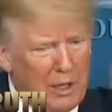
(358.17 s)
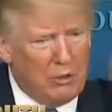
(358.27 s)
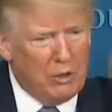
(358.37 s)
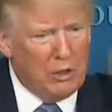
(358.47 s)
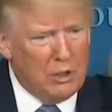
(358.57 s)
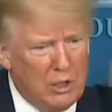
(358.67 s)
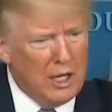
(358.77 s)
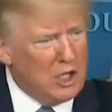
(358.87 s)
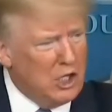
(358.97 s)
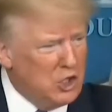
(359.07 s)

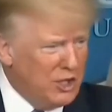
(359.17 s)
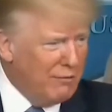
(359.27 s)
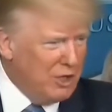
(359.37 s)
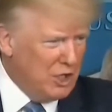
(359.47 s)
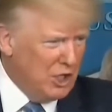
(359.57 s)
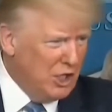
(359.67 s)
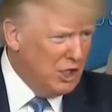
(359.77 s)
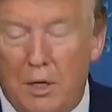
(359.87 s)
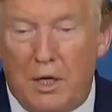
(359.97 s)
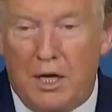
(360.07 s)
commenting on it
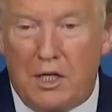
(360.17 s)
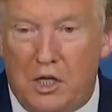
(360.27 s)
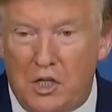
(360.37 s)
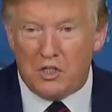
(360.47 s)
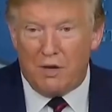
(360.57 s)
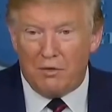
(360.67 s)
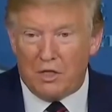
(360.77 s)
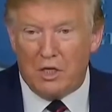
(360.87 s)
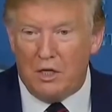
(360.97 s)
and for